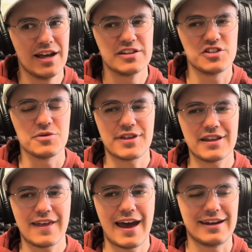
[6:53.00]
Do you
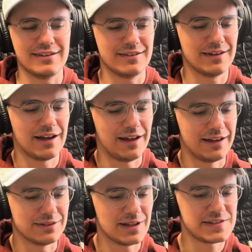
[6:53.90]
think that
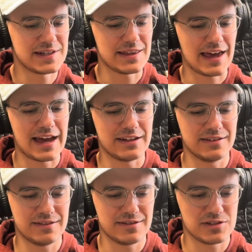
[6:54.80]
let's say that
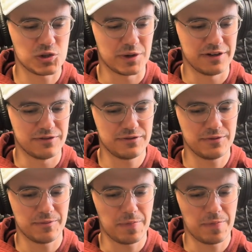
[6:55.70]
sort of,